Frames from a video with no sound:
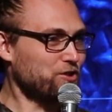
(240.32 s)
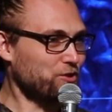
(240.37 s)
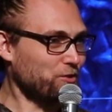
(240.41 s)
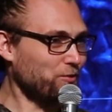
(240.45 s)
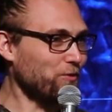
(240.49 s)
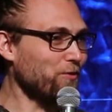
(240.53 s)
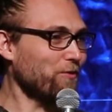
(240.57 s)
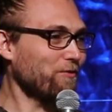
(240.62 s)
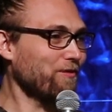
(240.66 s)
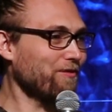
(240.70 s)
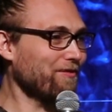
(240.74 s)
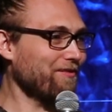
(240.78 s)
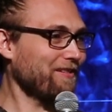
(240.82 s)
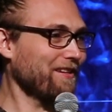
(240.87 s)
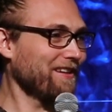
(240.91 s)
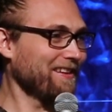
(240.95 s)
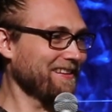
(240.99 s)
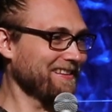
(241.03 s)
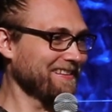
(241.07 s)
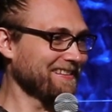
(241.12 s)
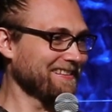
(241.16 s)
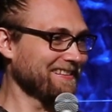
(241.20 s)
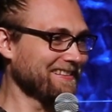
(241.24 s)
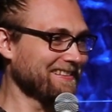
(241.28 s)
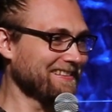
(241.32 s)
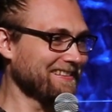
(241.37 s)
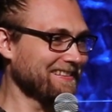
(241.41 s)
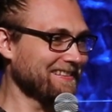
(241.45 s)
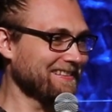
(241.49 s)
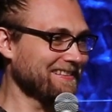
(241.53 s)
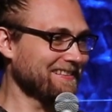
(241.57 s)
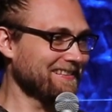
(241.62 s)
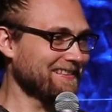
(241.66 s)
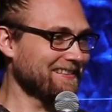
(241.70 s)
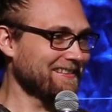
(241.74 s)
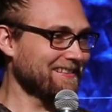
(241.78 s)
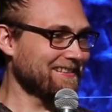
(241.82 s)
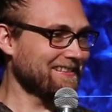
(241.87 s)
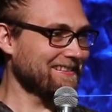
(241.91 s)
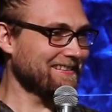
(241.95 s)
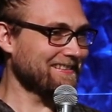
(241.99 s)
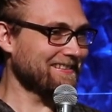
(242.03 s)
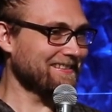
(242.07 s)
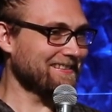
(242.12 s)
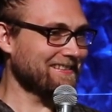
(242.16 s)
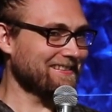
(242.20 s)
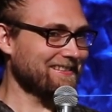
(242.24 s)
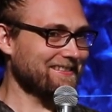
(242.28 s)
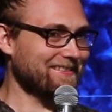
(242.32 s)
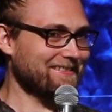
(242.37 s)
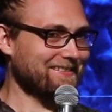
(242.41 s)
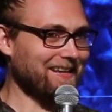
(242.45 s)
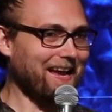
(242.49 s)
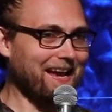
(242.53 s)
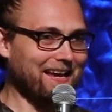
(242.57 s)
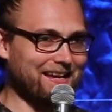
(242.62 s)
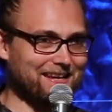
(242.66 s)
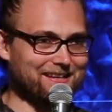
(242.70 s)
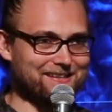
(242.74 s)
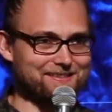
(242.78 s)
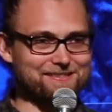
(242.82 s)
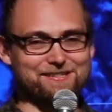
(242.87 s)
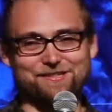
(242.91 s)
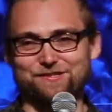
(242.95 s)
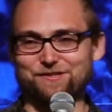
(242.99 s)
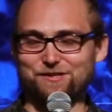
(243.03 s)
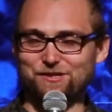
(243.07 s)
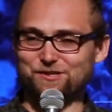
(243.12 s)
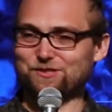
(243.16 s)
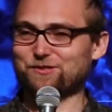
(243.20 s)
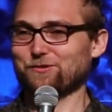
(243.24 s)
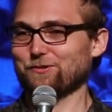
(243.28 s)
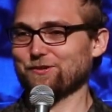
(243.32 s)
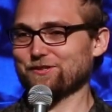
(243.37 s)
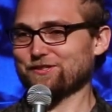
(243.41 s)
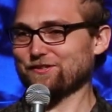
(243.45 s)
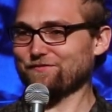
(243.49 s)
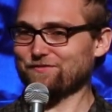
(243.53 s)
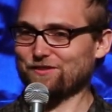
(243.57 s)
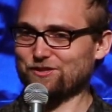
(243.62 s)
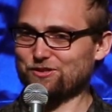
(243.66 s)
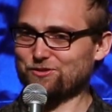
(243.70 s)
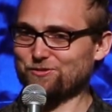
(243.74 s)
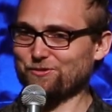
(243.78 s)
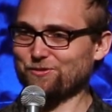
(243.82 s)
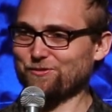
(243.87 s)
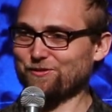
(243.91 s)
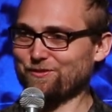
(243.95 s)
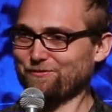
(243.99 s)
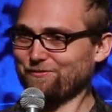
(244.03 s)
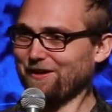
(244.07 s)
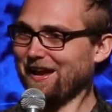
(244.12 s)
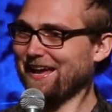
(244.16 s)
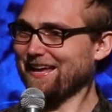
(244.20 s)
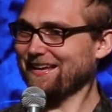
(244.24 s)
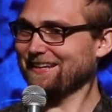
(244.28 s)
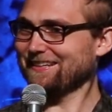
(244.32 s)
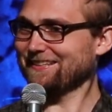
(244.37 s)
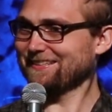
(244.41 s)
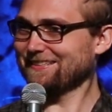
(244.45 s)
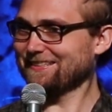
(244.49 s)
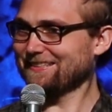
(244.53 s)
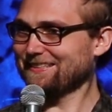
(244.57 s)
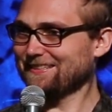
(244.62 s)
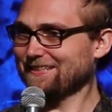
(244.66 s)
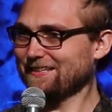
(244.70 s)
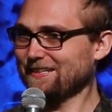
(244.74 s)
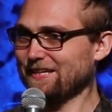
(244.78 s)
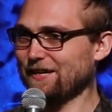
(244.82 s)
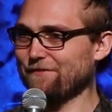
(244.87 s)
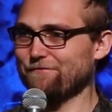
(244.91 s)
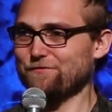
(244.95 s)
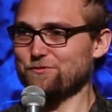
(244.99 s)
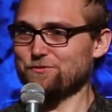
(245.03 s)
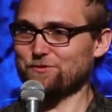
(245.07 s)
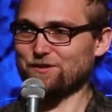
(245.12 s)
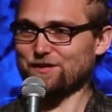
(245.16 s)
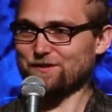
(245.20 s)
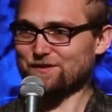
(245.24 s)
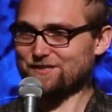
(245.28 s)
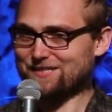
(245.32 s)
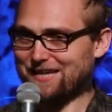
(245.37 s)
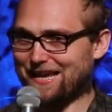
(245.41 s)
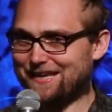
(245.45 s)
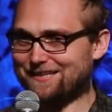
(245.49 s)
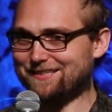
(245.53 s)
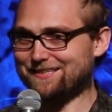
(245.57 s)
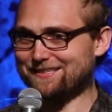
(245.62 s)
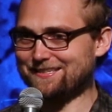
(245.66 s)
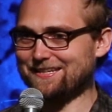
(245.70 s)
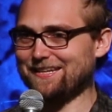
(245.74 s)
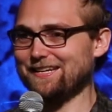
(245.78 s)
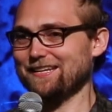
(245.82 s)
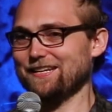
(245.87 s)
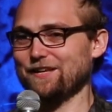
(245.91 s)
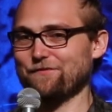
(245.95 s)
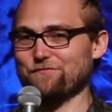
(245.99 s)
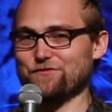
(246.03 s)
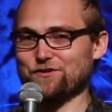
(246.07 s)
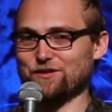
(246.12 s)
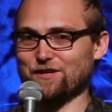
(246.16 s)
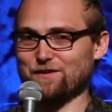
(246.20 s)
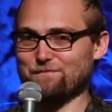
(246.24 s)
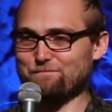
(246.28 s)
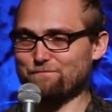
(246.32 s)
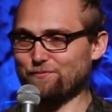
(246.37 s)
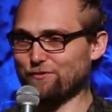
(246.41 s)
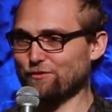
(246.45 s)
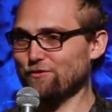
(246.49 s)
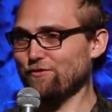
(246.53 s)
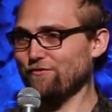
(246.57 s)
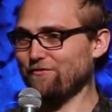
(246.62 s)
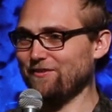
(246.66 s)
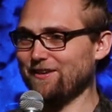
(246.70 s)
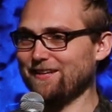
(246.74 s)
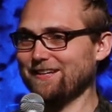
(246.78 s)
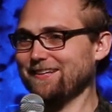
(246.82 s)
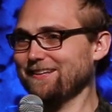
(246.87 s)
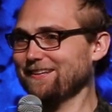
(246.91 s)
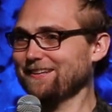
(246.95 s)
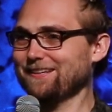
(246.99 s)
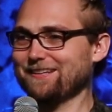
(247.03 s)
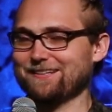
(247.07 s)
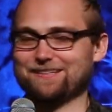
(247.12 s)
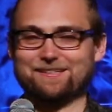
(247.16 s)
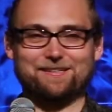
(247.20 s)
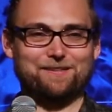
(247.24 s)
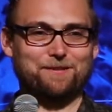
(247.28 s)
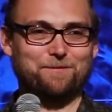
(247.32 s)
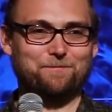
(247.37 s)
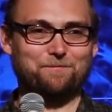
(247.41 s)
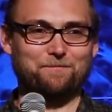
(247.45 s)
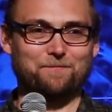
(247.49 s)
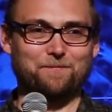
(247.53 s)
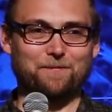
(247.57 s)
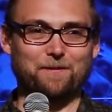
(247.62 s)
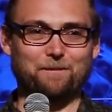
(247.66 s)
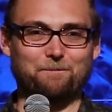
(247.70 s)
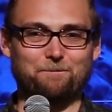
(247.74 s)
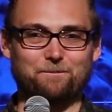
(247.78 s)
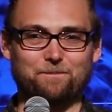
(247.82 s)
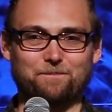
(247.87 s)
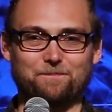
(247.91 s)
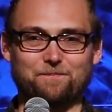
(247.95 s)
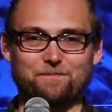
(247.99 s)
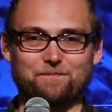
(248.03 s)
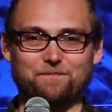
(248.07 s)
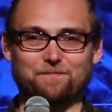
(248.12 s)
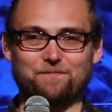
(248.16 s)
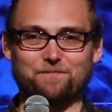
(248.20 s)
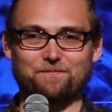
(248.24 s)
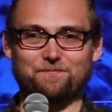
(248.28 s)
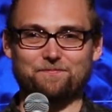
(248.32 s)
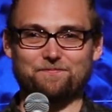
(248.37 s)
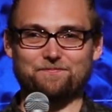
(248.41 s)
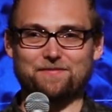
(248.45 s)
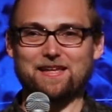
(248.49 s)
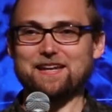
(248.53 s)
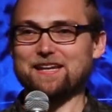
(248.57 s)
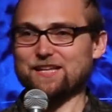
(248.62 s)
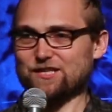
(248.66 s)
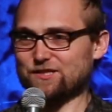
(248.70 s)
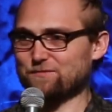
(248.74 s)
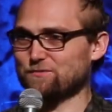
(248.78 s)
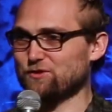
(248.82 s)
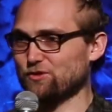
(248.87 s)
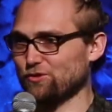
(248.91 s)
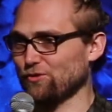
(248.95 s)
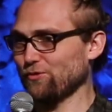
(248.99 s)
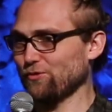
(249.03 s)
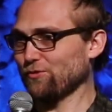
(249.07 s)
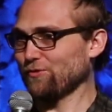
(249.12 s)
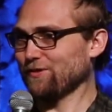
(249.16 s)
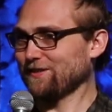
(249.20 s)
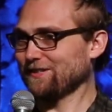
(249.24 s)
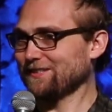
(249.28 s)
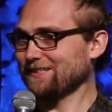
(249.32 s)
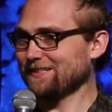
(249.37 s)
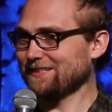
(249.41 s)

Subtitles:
the truth. Science is the source of the truth, right? If you can test it, if you can prove it, then it's true.